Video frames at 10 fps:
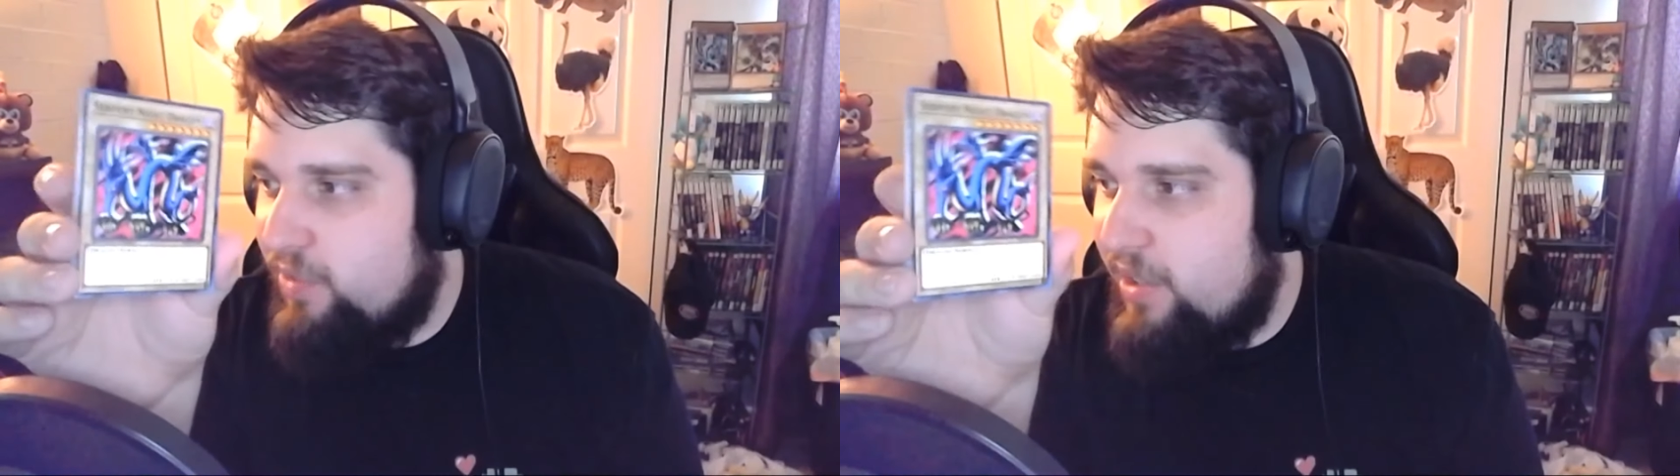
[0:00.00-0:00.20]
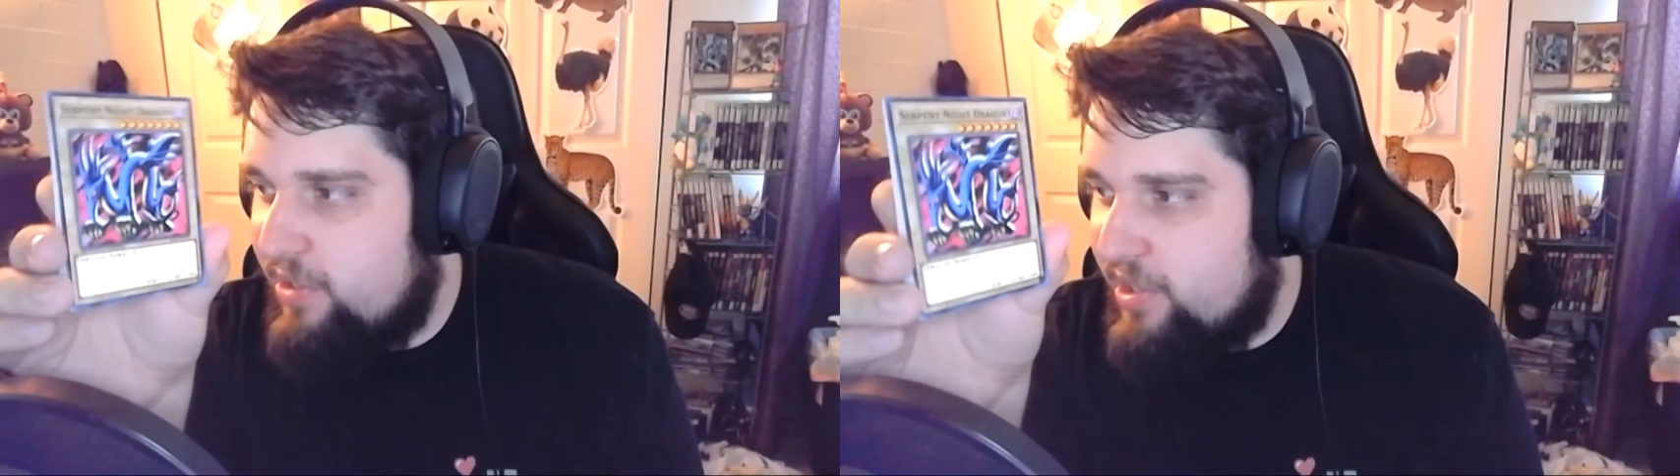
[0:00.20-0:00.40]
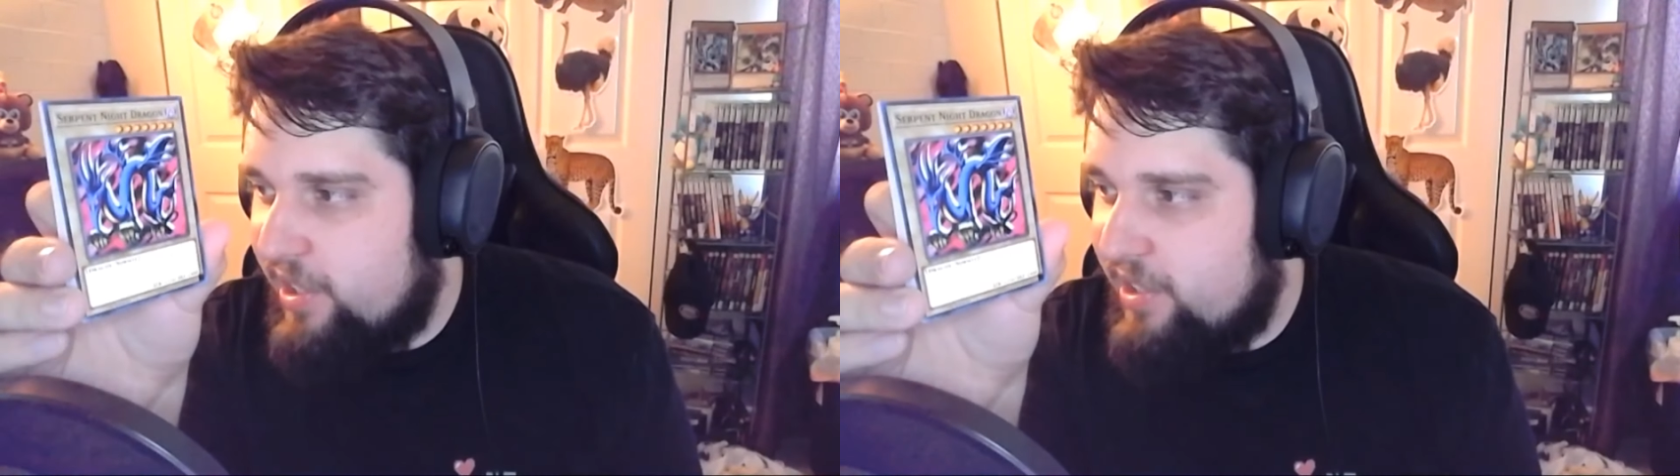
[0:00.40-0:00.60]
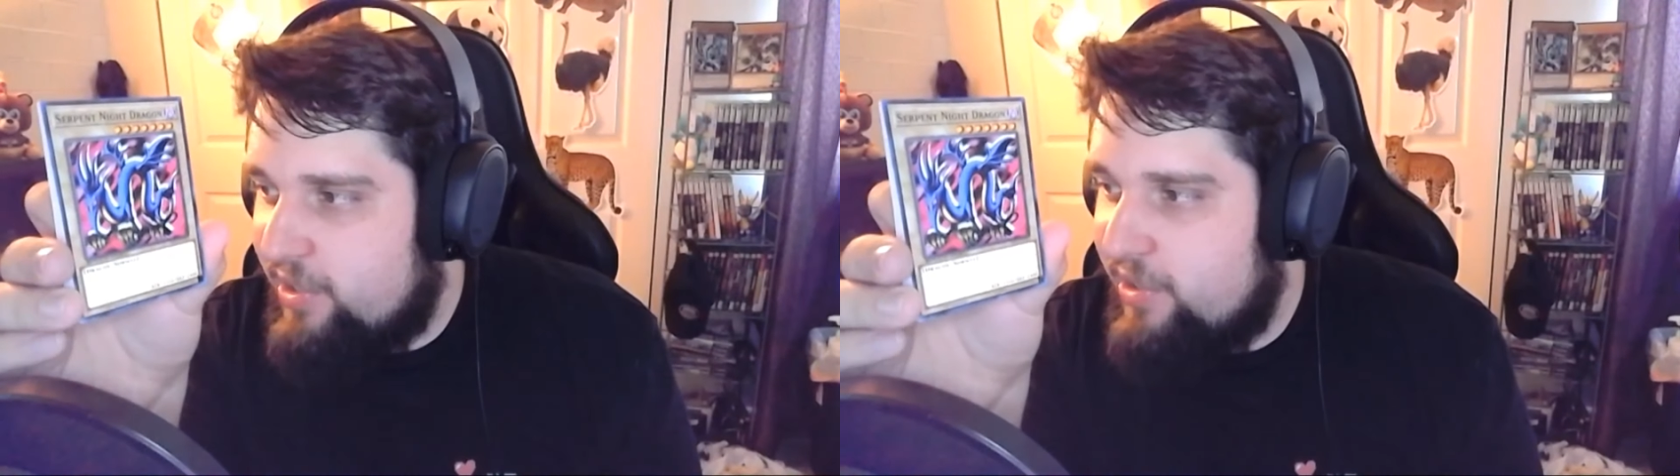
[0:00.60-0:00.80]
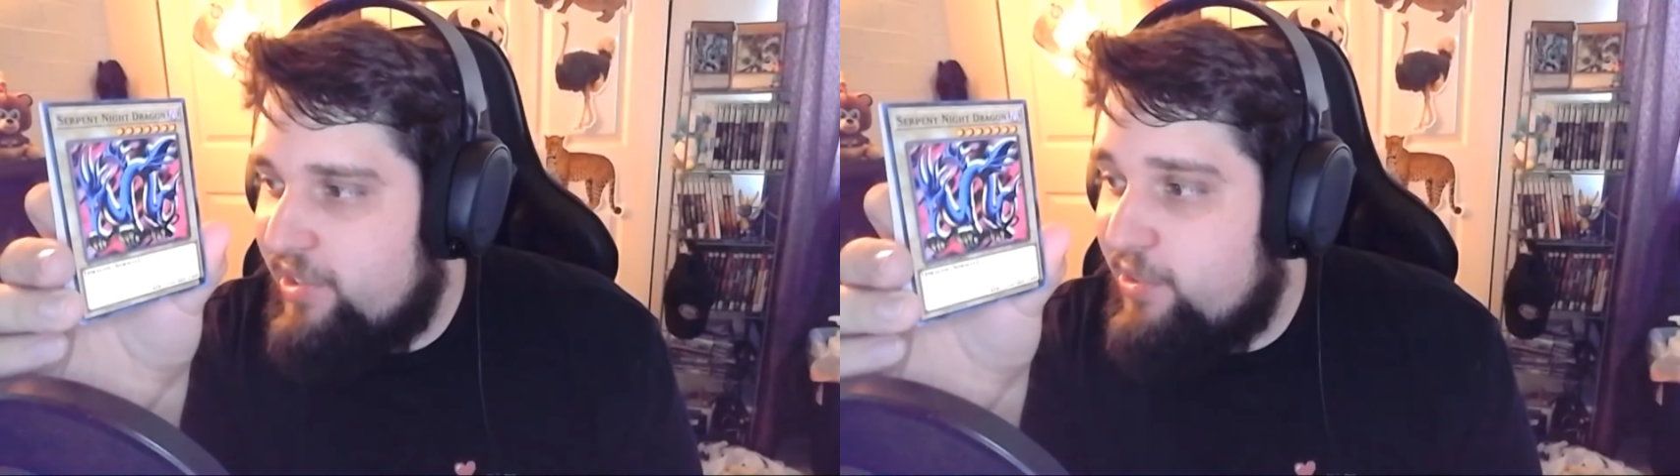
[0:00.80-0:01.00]
his rarest
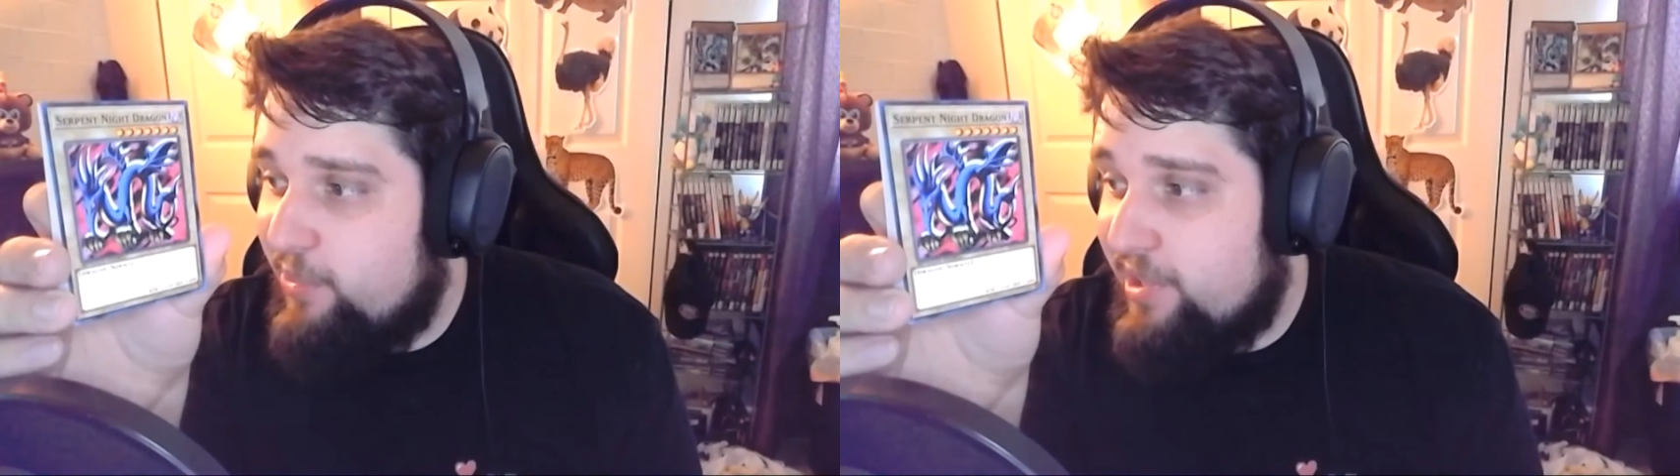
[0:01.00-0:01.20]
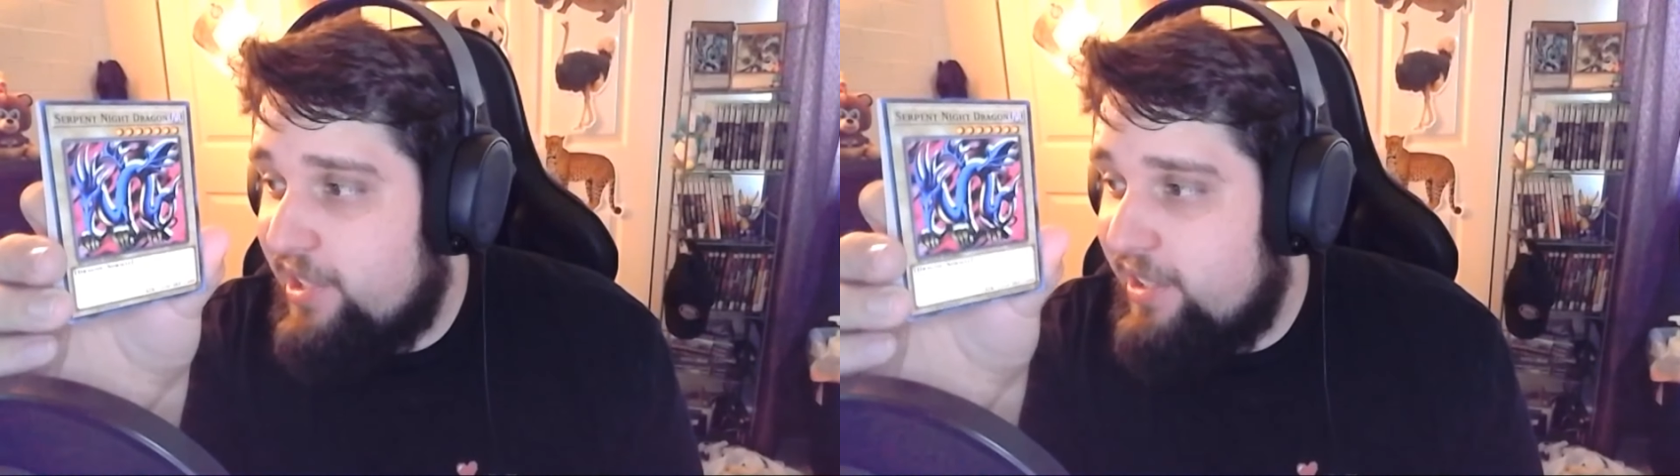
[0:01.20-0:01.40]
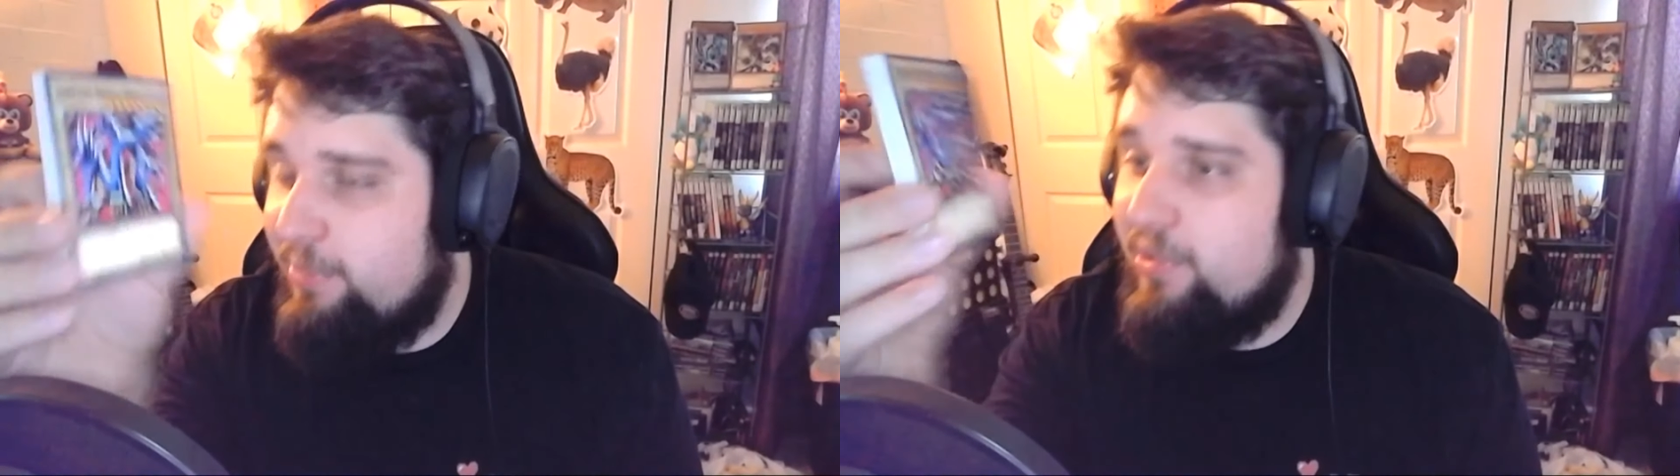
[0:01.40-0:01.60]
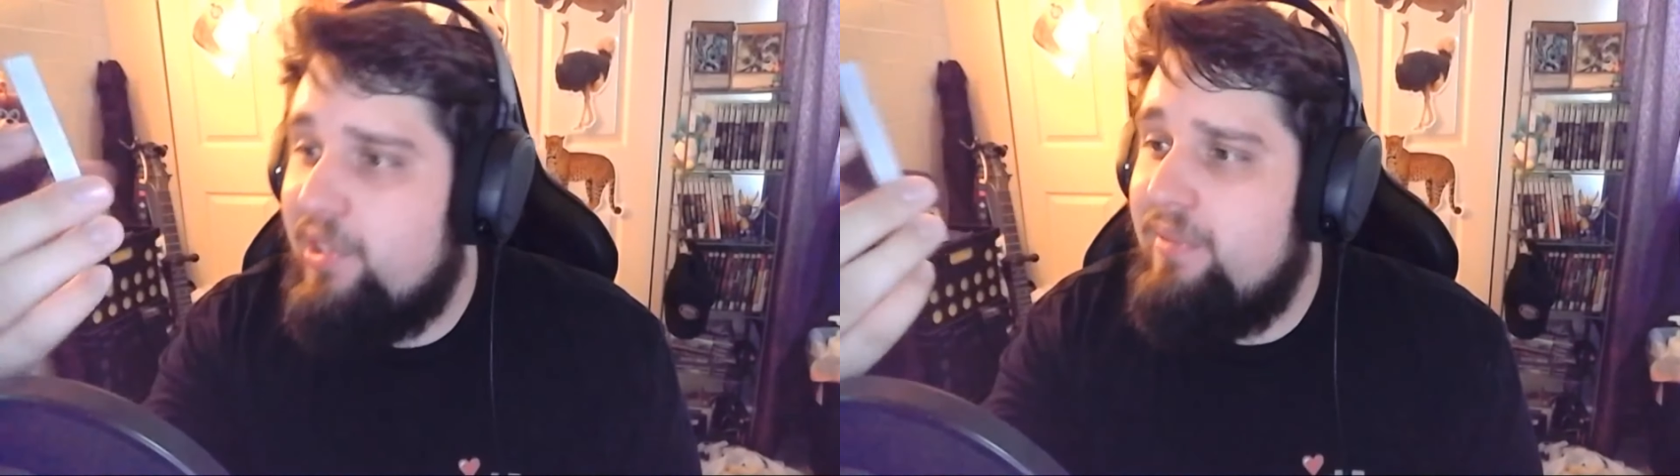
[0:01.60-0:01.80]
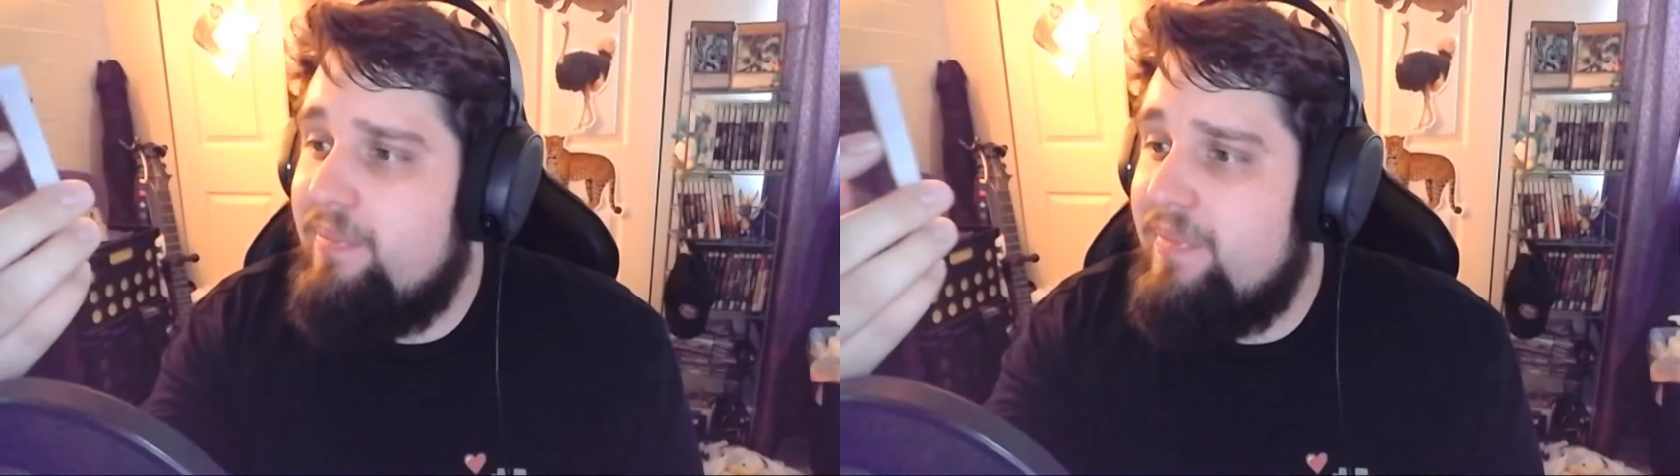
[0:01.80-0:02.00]
card during the Duelist Kingdom
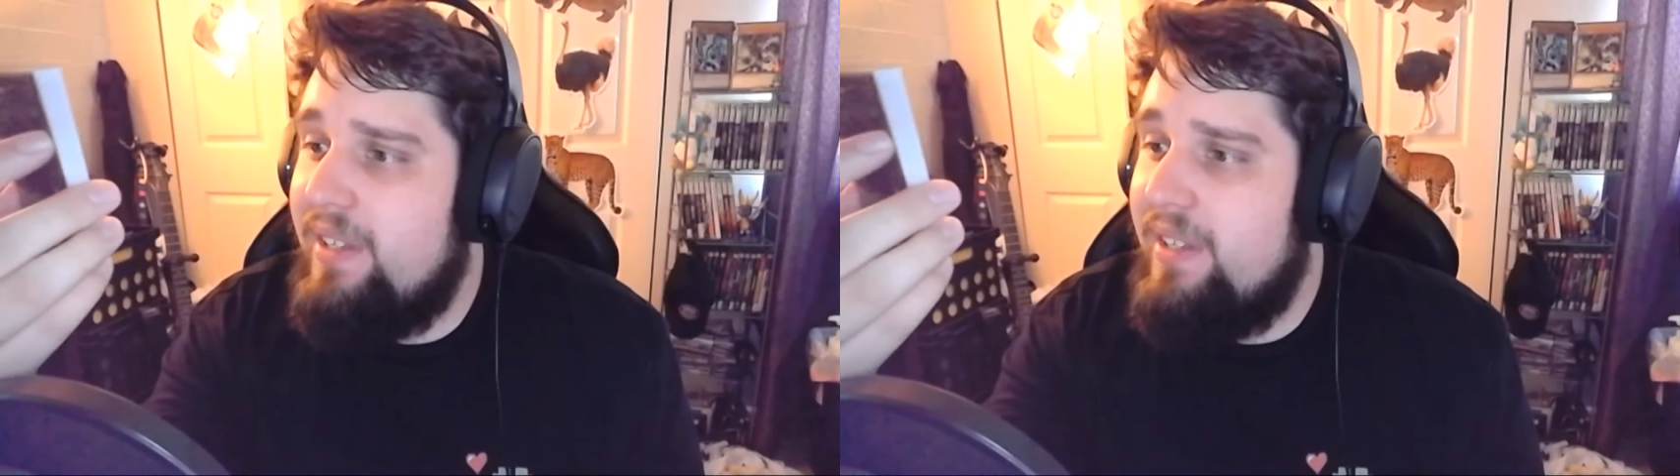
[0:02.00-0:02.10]
run.